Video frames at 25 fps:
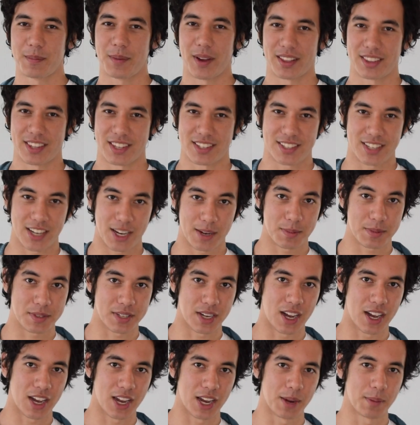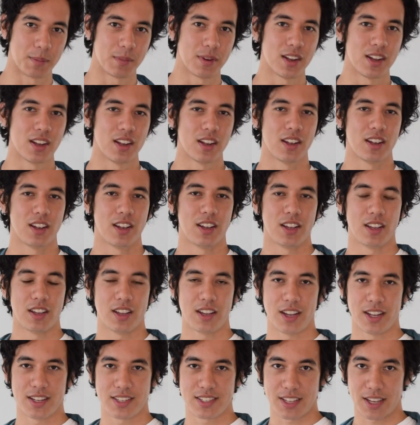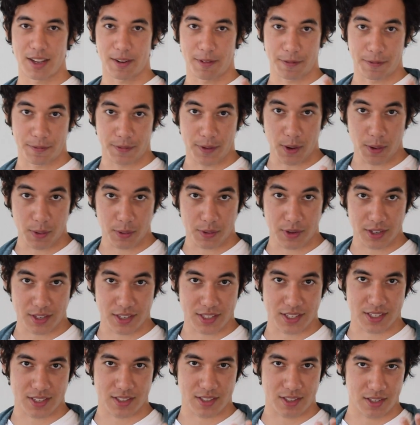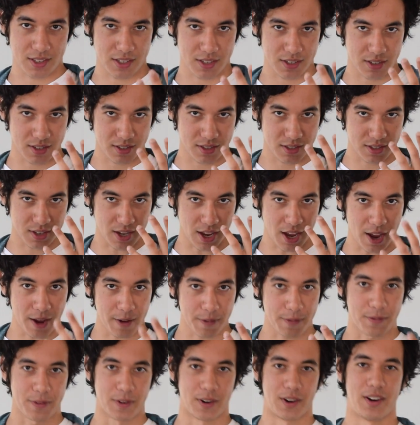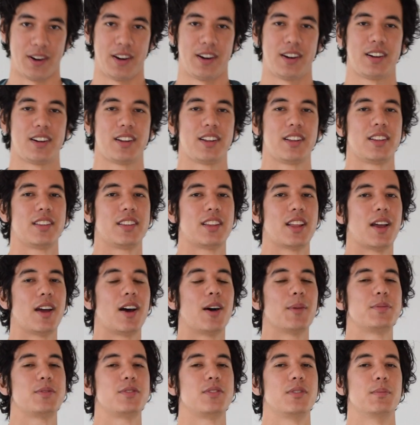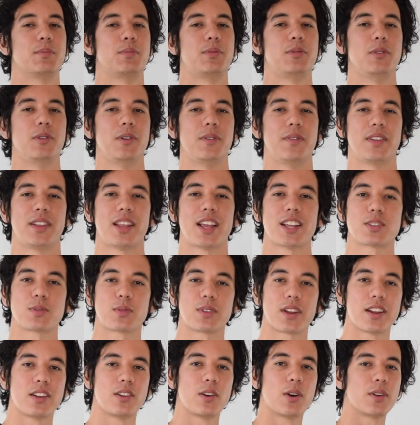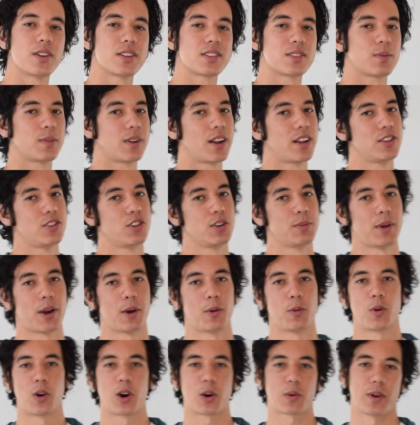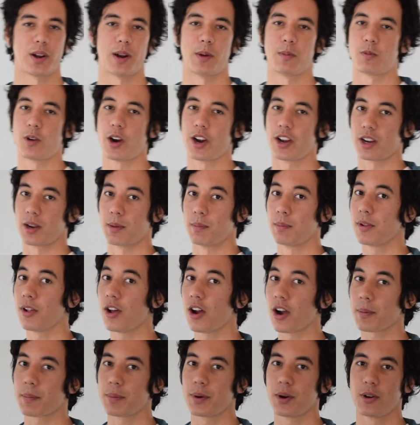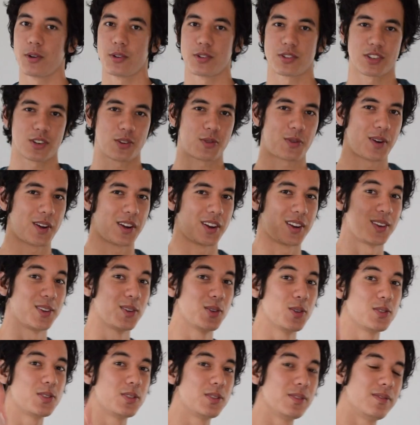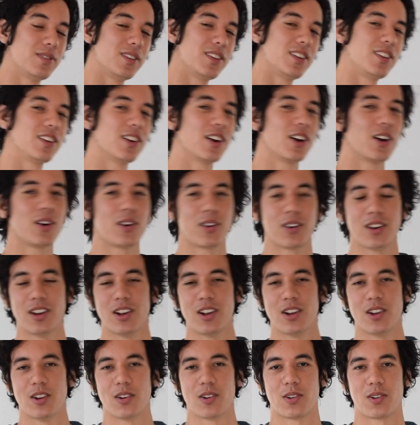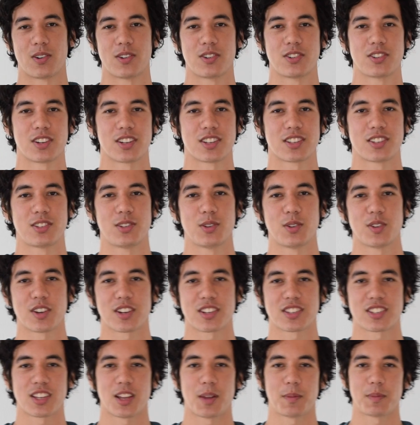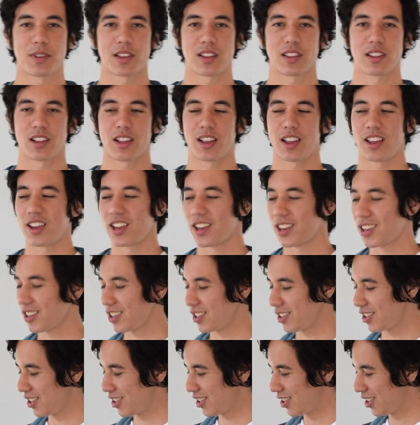but at the same time, it's that focused effort that helps you improve. And that's what I notice when I do my work, when I'm writing a blog post, creating a YouTube video, or just doing something like,